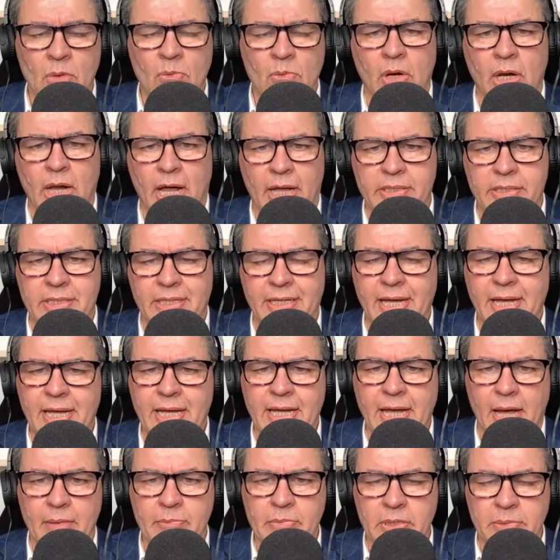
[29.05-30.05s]
Well,
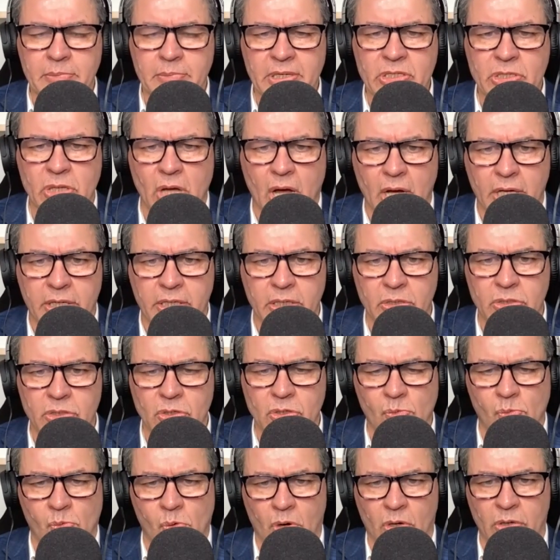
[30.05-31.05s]
today I'm going to be talking
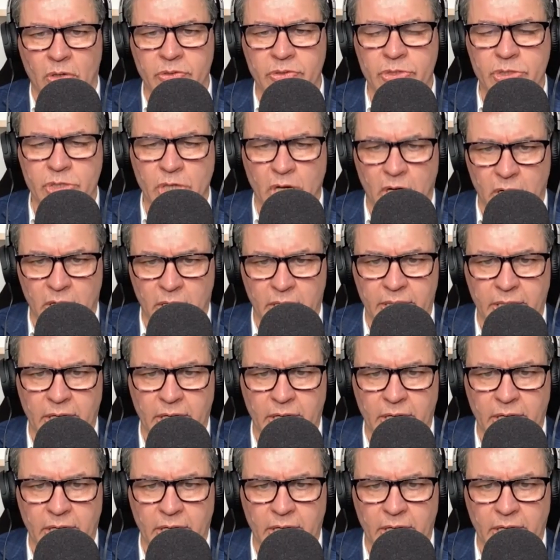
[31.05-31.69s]
to Warren Chung.